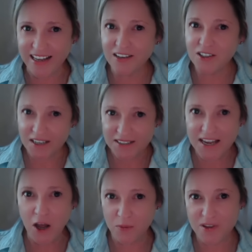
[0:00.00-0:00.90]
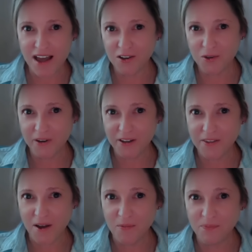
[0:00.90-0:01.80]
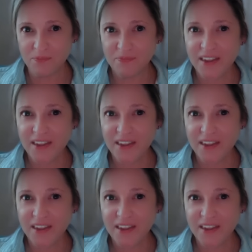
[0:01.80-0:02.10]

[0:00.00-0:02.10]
That does help the algorithm.